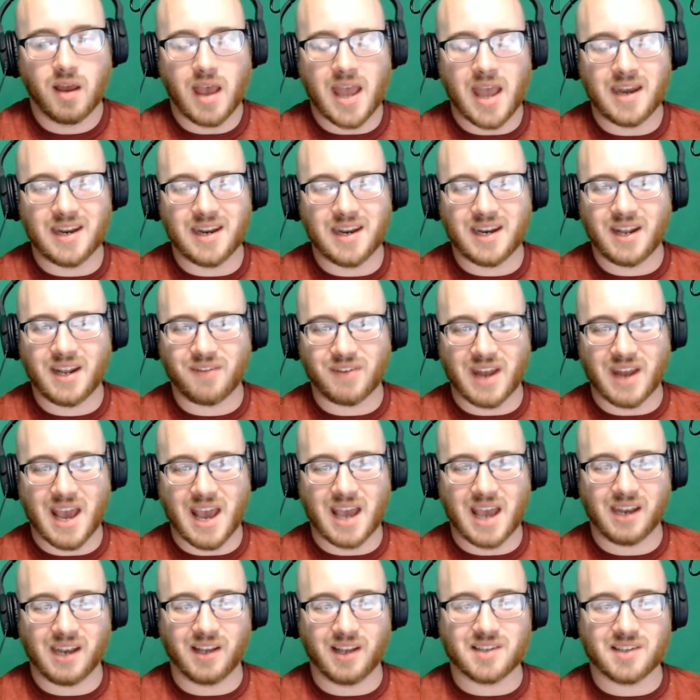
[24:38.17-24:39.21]
and it even
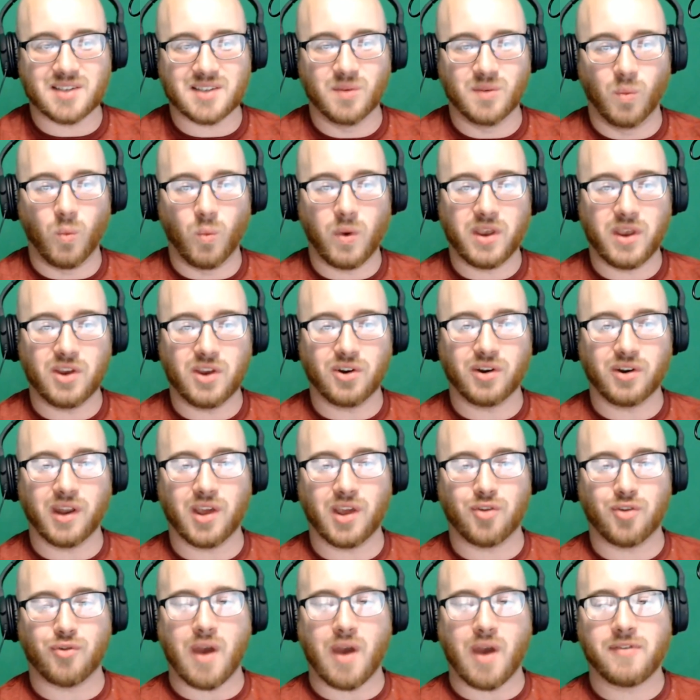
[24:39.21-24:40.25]
had like some weird like
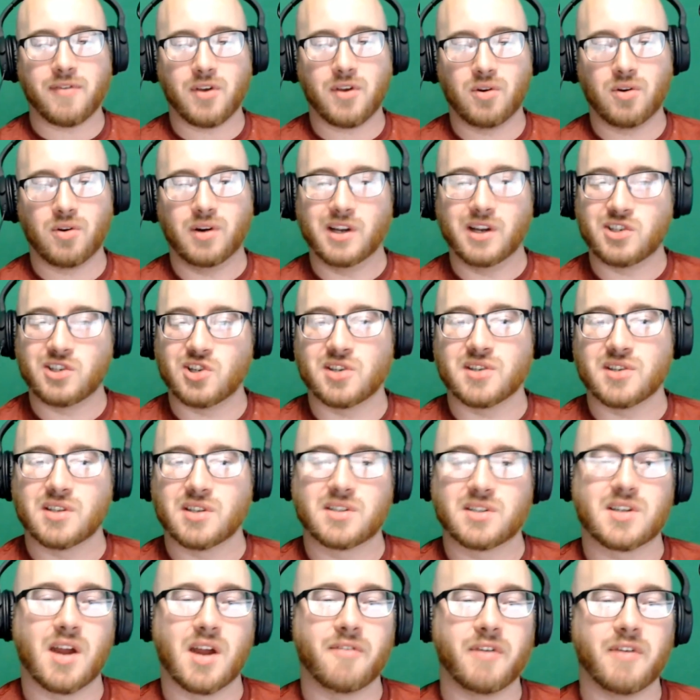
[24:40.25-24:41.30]
graphical glitches and
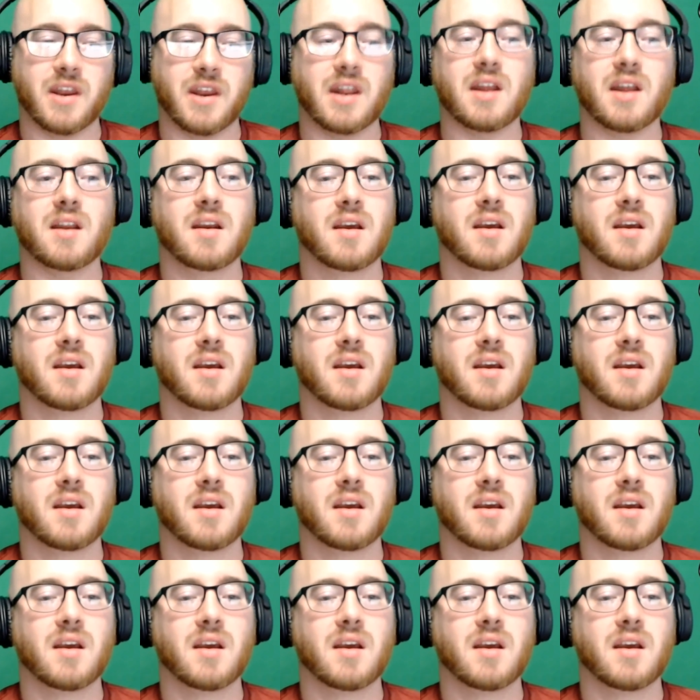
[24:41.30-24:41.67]
stuff in it.